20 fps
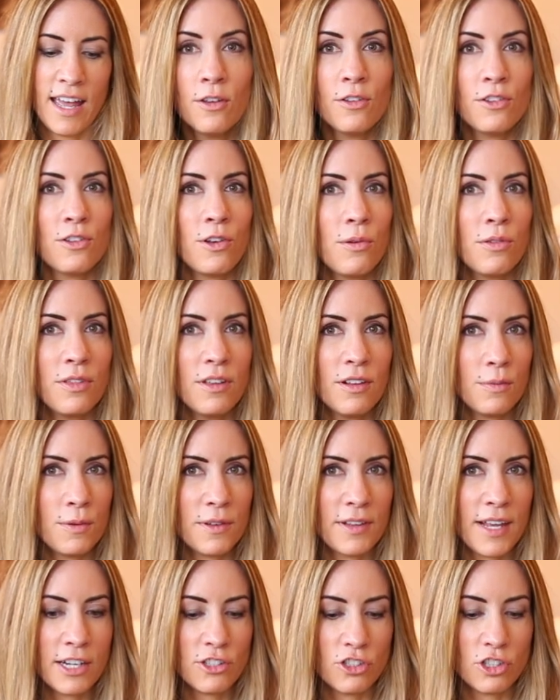So this
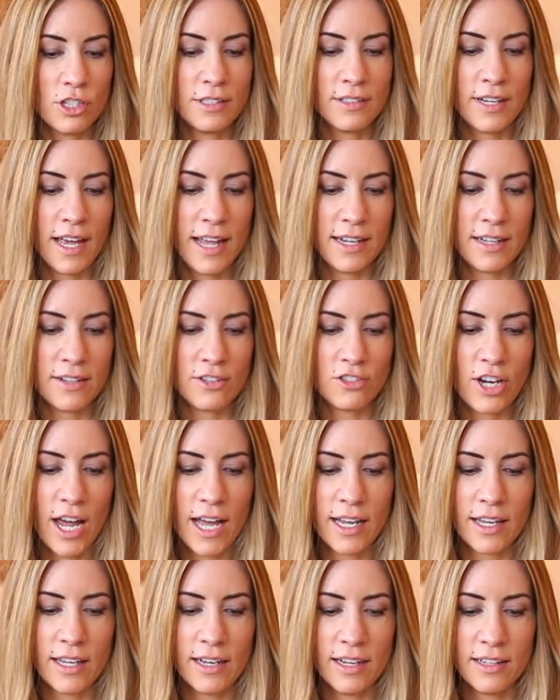was actually Teddy's
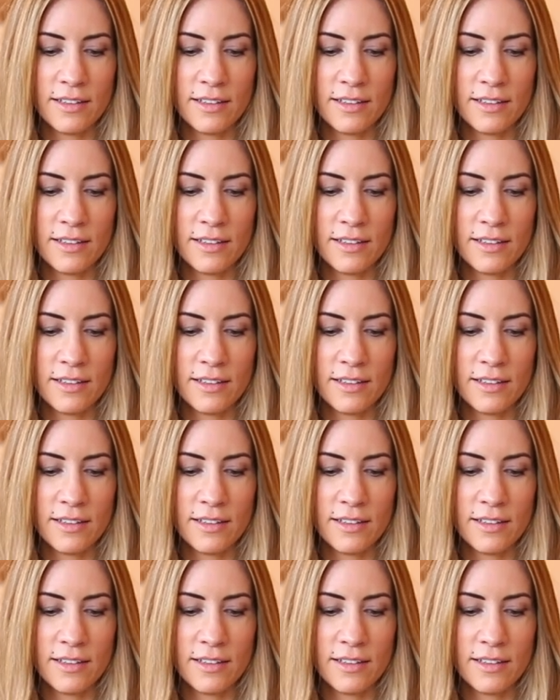jacket.